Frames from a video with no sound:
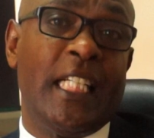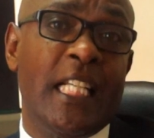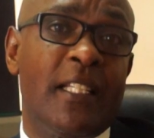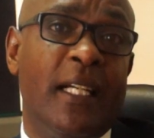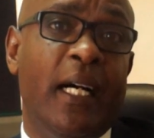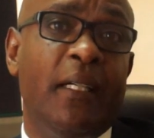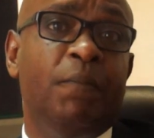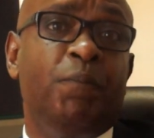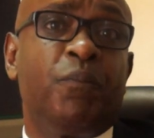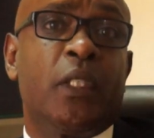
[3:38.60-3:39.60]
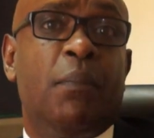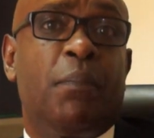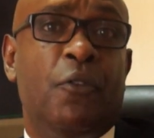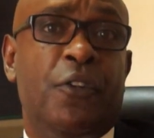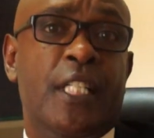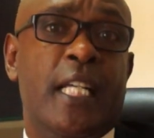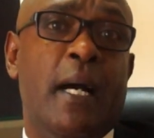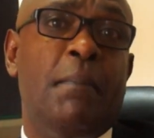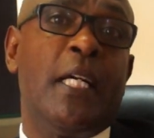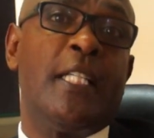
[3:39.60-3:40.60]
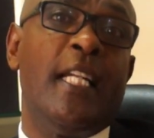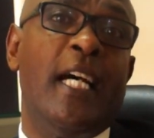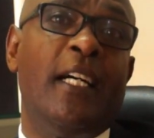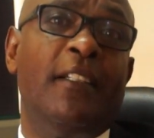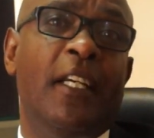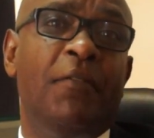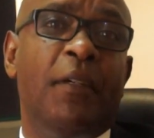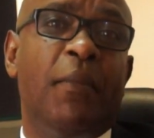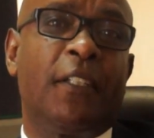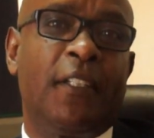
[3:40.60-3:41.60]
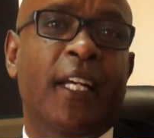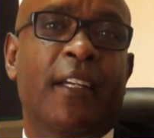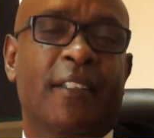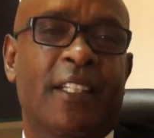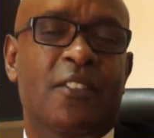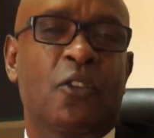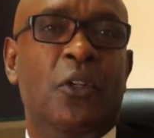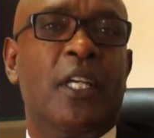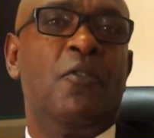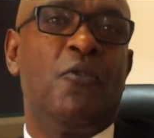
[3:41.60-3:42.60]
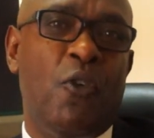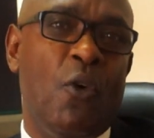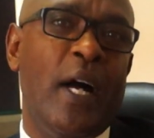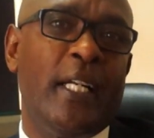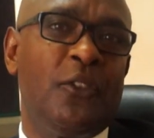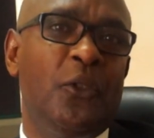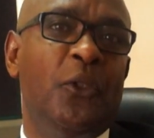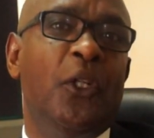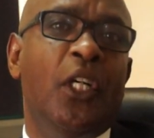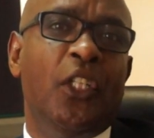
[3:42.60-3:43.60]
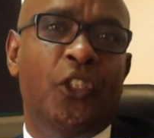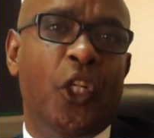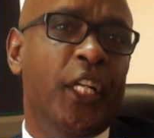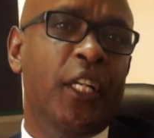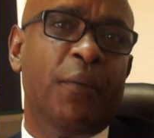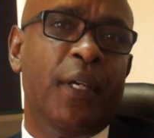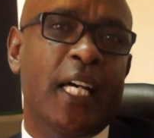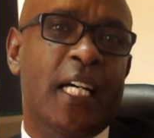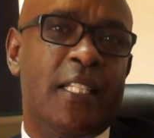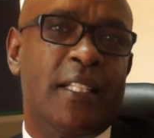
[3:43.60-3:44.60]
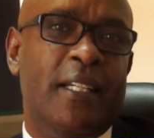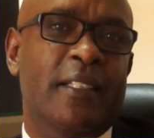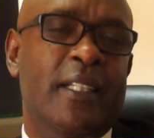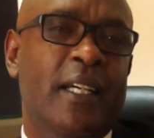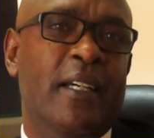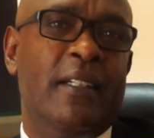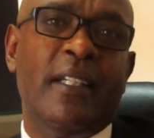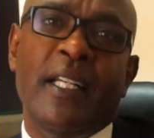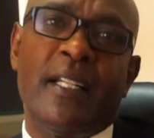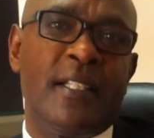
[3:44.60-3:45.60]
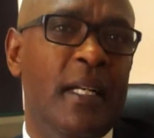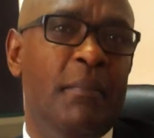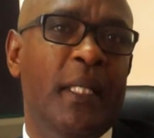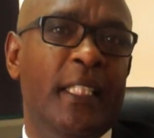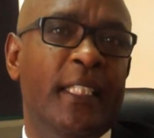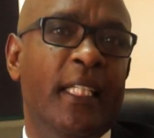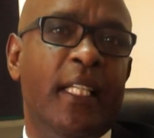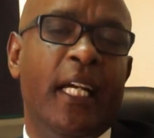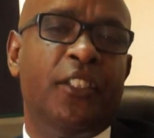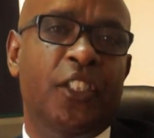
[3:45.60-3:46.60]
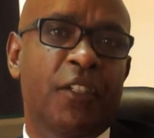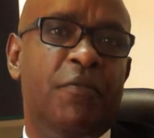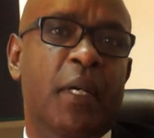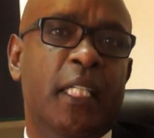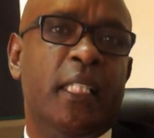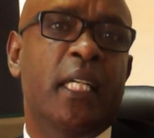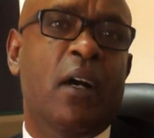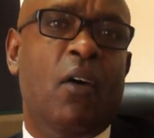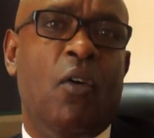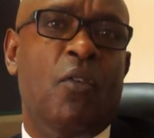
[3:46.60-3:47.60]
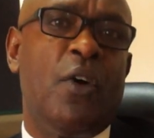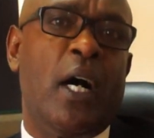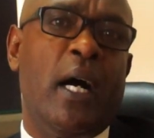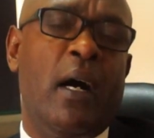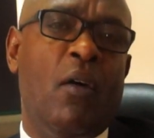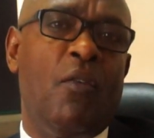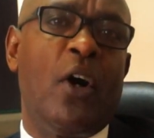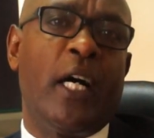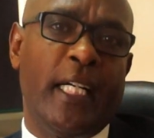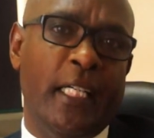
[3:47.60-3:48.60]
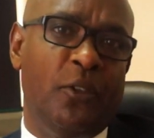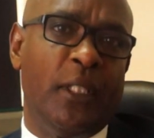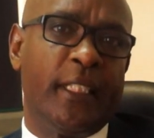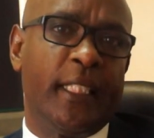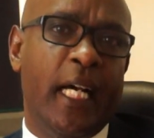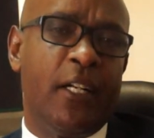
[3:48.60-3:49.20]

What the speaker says: Chancellor, Professor Ambassador David McCrae, is looking forward to joining with us and really celebrating the achievement of our graduates.